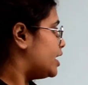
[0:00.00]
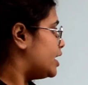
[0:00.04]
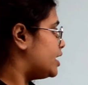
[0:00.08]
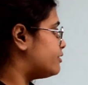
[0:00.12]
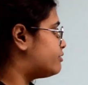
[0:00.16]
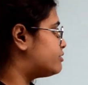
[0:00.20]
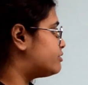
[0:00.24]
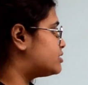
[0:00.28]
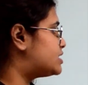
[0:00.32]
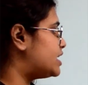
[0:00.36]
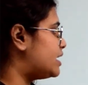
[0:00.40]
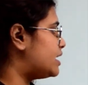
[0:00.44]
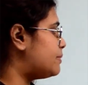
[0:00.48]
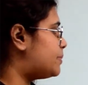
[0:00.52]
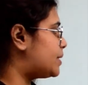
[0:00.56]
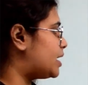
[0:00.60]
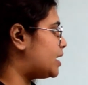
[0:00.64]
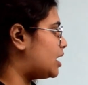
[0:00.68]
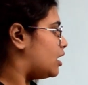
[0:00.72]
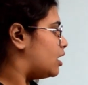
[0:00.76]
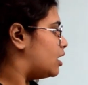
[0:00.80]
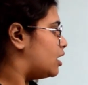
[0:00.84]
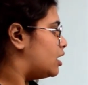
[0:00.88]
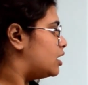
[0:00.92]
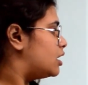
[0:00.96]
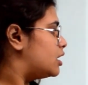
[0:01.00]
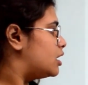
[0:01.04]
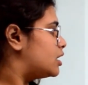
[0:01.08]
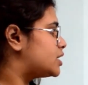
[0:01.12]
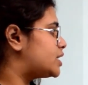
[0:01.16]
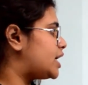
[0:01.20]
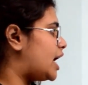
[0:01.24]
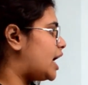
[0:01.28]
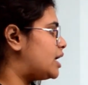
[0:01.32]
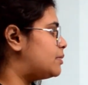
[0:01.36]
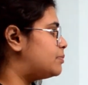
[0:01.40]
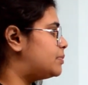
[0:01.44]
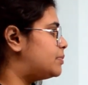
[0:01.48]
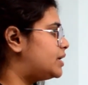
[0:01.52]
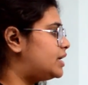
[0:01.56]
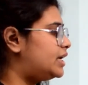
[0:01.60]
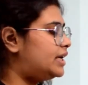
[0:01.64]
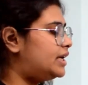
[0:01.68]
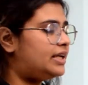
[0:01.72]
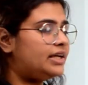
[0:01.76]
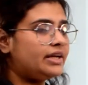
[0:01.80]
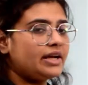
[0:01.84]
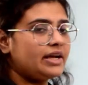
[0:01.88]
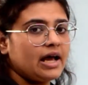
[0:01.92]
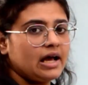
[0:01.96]
If zebra can be
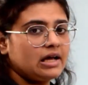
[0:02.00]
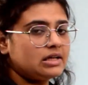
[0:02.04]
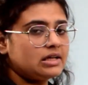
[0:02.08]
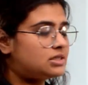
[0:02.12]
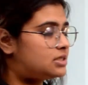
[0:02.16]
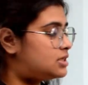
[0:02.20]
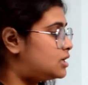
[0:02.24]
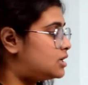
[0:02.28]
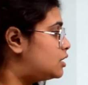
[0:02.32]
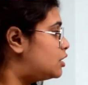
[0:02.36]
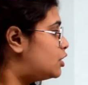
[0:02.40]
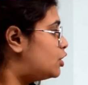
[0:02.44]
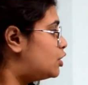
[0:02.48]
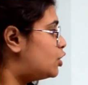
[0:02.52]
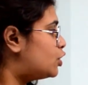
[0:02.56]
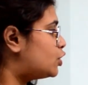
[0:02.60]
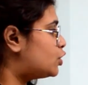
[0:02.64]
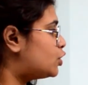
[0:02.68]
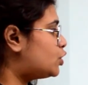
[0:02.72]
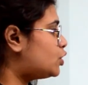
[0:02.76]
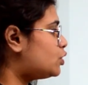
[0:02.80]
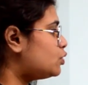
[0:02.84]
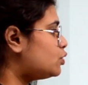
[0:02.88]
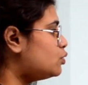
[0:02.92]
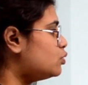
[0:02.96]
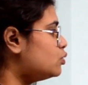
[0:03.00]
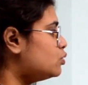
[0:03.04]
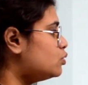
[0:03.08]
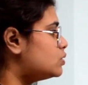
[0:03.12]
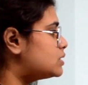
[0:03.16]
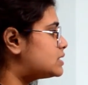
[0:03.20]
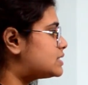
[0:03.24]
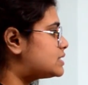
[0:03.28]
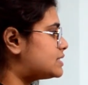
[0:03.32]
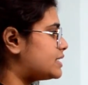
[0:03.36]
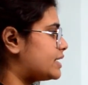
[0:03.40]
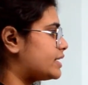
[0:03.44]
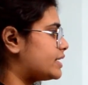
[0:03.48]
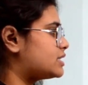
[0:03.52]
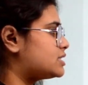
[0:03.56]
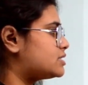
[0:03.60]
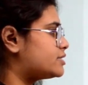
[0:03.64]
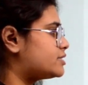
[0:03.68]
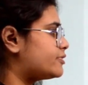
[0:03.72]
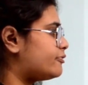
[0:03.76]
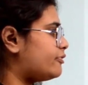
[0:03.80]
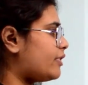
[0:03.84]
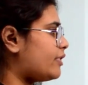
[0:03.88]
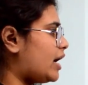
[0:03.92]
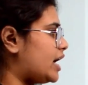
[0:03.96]
written as
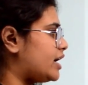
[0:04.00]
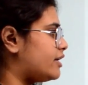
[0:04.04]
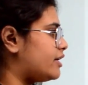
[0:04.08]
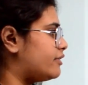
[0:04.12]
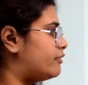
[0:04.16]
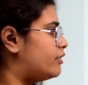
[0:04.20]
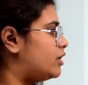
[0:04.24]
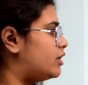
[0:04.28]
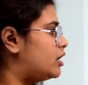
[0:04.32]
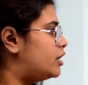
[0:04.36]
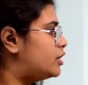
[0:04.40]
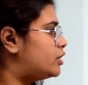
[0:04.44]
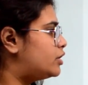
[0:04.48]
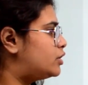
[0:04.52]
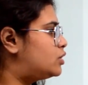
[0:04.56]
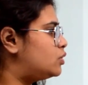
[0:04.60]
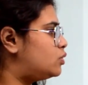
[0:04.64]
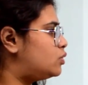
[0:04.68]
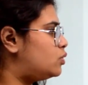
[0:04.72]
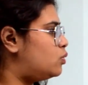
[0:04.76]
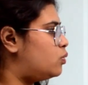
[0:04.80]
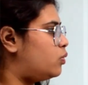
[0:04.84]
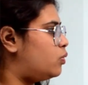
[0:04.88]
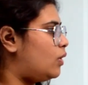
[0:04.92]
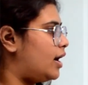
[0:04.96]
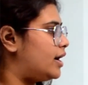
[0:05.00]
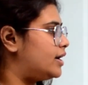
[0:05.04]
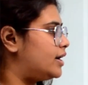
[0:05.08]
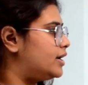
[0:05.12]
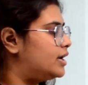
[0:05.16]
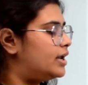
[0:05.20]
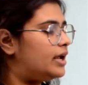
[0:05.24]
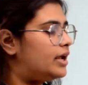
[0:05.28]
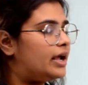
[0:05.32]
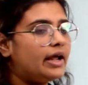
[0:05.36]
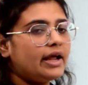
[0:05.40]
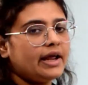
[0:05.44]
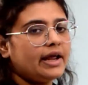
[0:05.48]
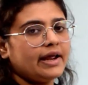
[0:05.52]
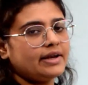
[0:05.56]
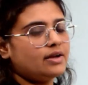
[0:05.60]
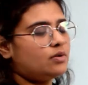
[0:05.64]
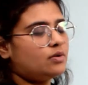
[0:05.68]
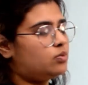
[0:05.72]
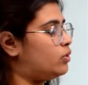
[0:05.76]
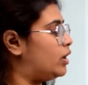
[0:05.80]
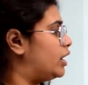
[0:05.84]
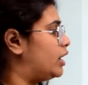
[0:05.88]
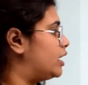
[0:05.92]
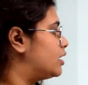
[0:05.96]

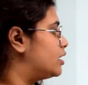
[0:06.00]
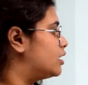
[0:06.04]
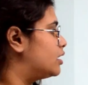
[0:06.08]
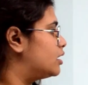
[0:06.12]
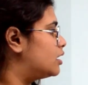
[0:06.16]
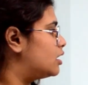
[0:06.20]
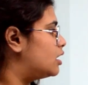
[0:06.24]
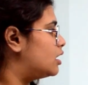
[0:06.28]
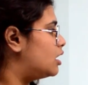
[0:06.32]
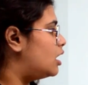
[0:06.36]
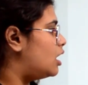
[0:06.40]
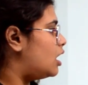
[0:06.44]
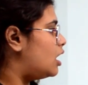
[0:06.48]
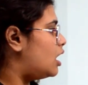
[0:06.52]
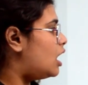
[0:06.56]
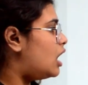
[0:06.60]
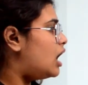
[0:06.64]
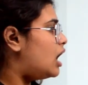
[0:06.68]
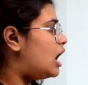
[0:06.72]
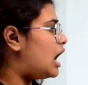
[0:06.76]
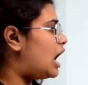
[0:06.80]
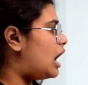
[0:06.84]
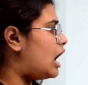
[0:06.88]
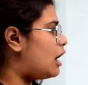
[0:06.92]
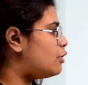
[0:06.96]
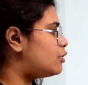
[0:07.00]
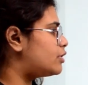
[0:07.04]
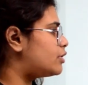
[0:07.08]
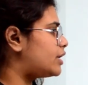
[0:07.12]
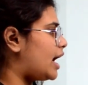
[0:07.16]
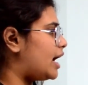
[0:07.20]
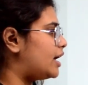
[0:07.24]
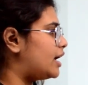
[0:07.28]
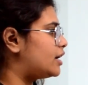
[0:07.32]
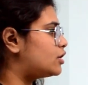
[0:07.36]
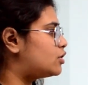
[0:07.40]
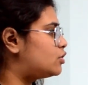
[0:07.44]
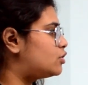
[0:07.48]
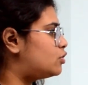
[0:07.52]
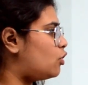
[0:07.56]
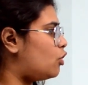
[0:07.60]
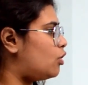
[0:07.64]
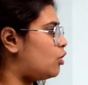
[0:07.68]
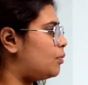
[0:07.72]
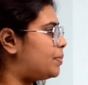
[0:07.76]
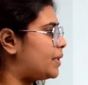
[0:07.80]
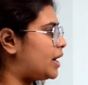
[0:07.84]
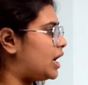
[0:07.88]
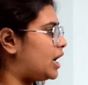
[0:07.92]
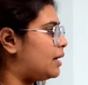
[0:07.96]
2652181, how can
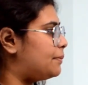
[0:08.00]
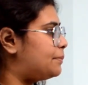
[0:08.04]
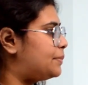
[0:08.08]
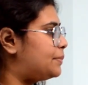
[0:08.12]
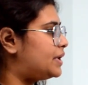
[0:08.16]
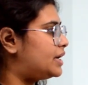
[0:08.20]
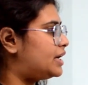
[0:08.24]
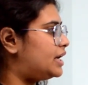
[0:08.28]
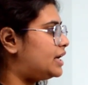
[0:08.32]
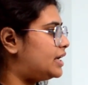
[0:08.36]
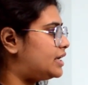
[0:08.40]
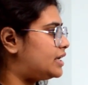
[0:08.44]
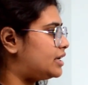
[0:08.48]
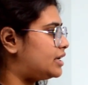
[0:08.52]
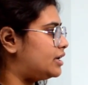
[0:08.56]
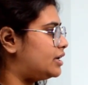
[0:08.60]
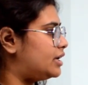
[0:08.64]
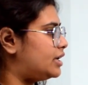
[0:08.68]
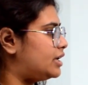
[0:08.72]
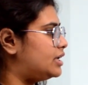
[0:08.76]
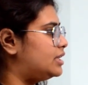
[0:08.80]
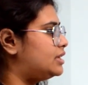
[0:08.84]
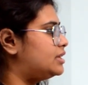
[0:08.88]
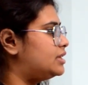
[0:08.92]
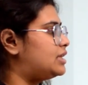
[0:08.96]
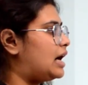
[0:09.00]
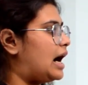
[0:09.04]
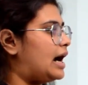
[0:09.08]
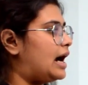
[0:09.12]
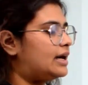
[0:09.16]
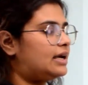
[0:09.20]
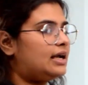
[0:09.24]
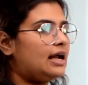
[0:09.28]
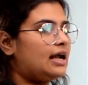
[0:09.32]
cobra be written in that